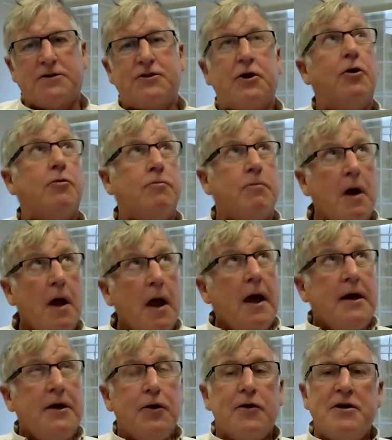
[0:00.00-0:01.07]
So
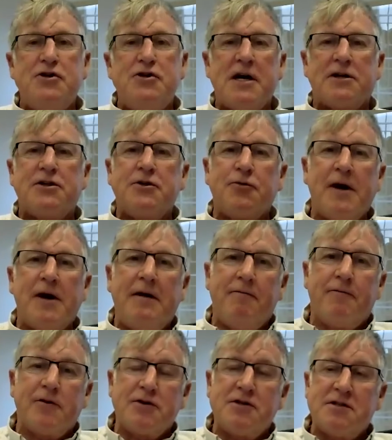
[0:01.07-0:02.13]
your injection
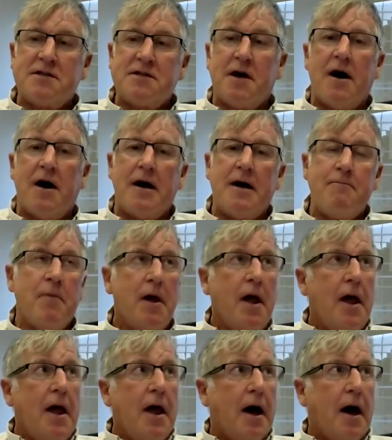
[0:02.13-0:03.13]
rate versus time.